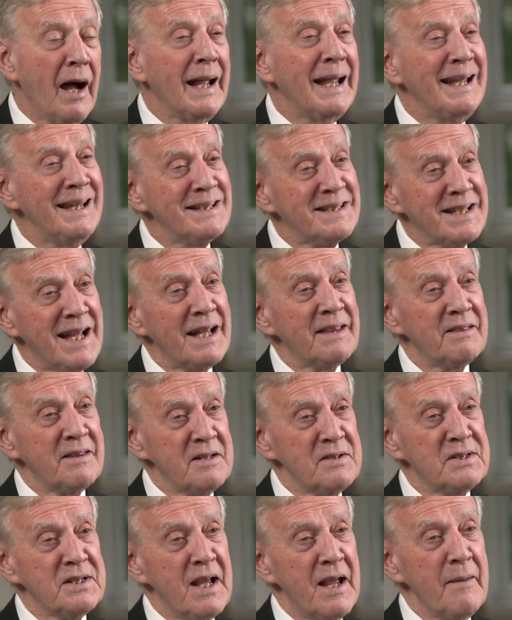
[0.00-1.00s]
Is that the
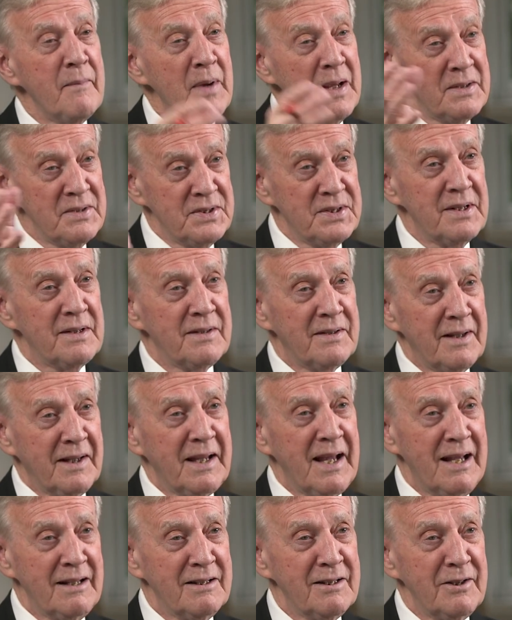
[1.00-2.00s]
same as the
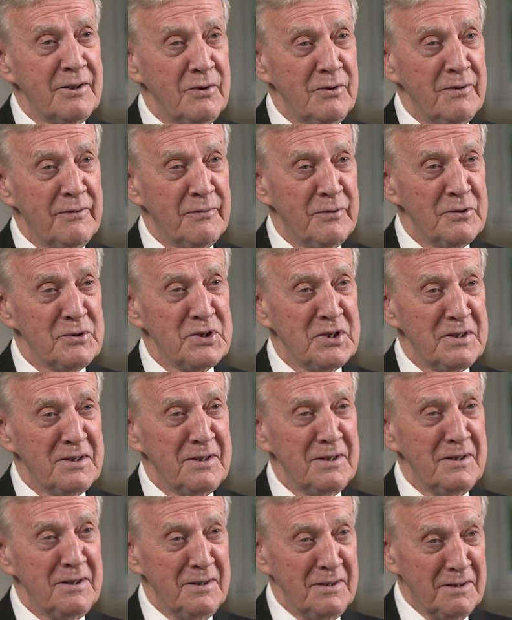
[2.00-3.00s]
Catholic
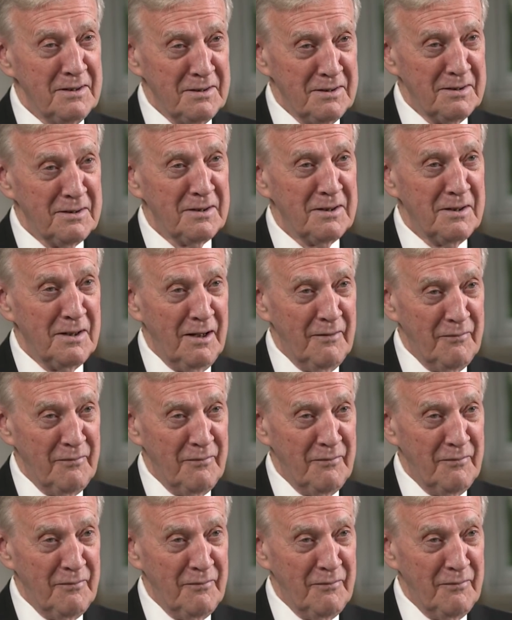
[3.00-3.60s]
University of